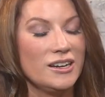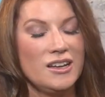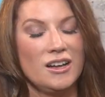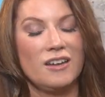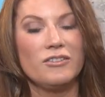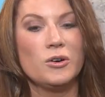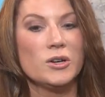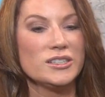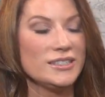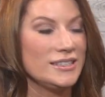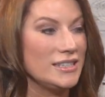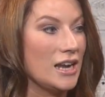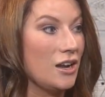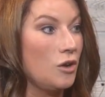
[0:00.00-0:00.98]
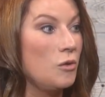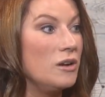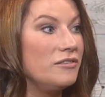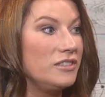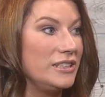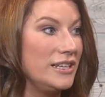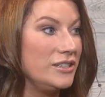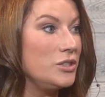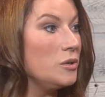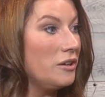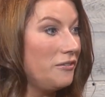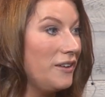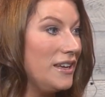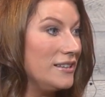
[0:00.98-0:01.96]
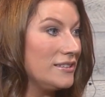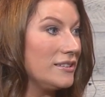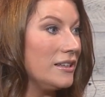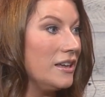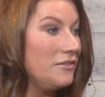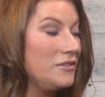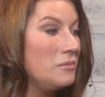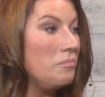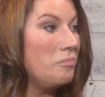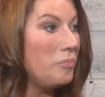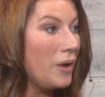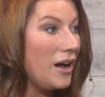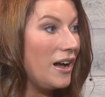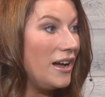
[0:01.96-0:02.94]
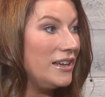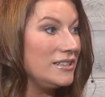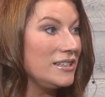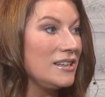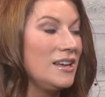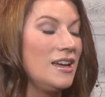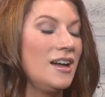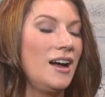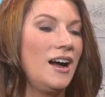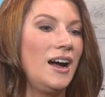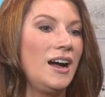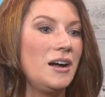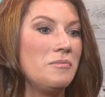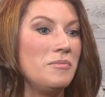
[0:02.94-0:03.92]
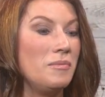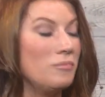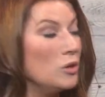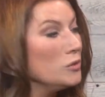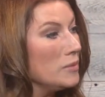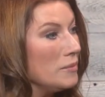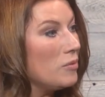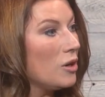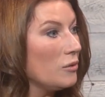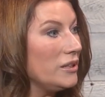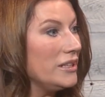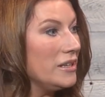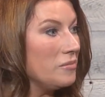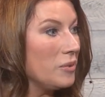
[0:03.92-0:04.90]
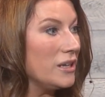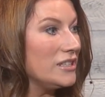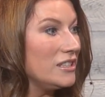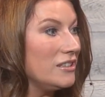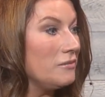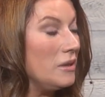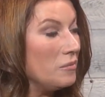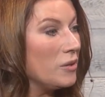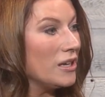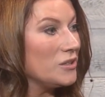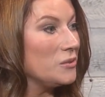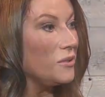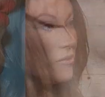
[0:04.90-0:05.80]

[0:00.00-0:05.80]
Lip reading: Of course, it's not equivalent to a facelift, but most people are really impressed with the